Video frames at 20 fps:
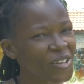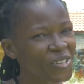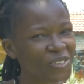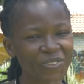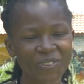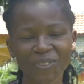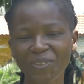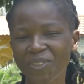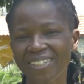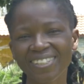
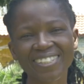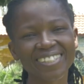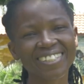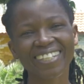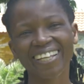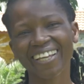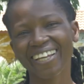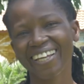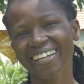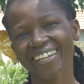So this
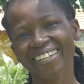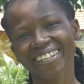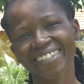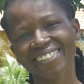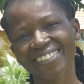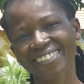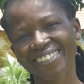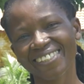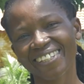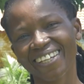year
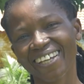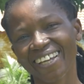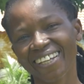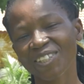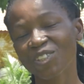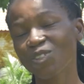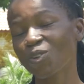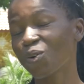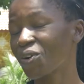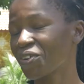
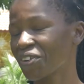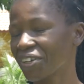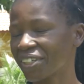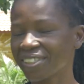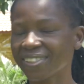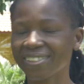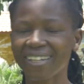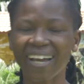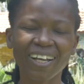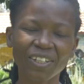it's
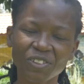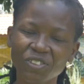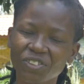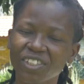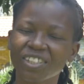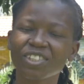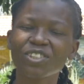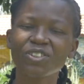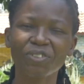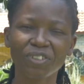orange.
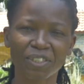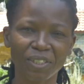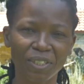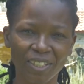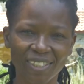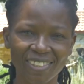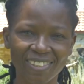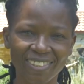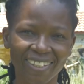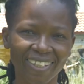Actually, it's not
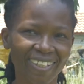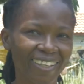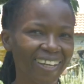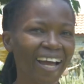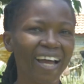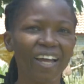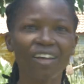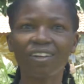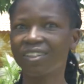this year.